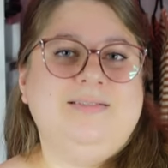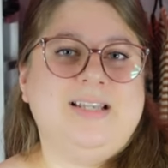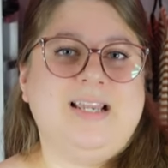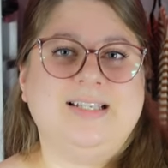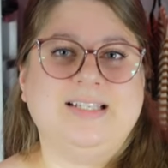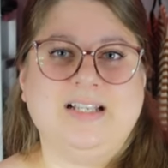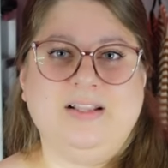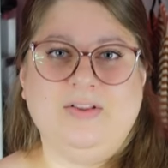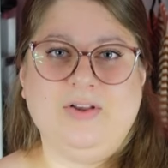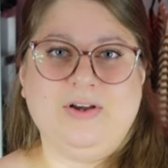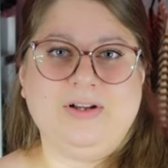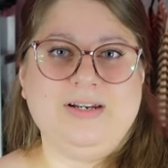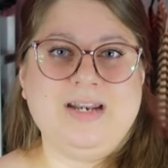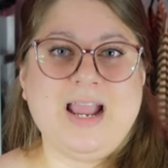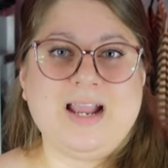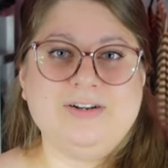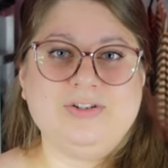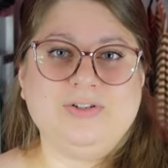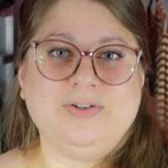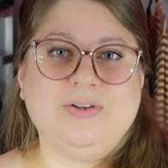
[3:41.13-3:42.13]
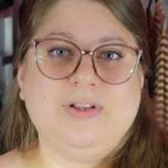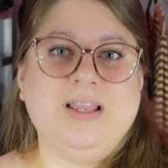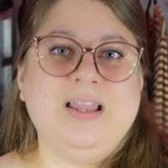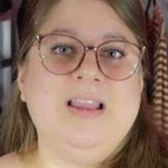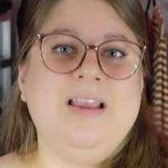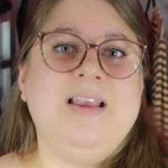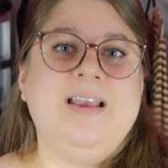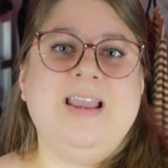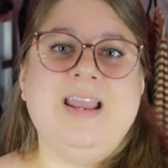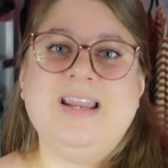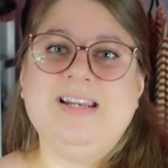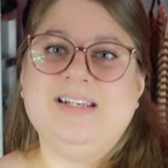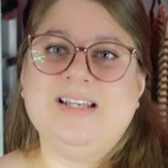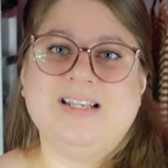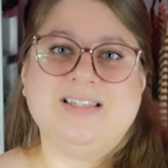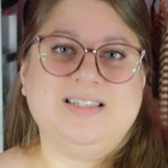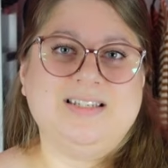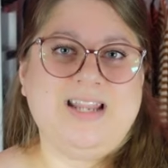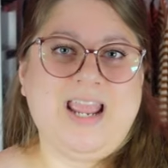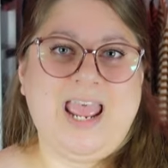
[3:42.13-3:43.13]
doesn't look natural and
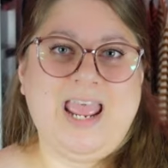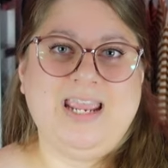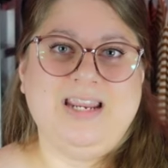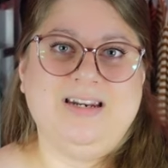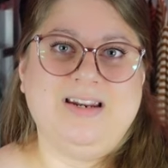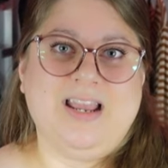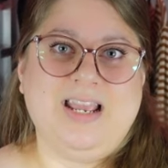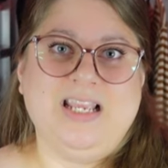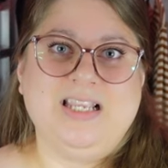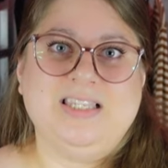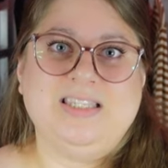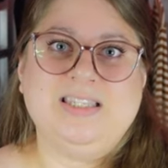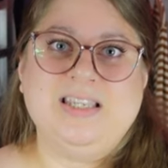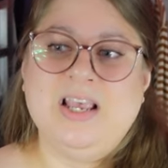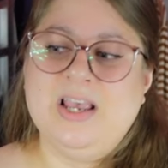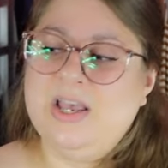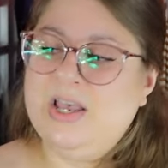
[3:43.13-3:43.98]
doesn't hang nice.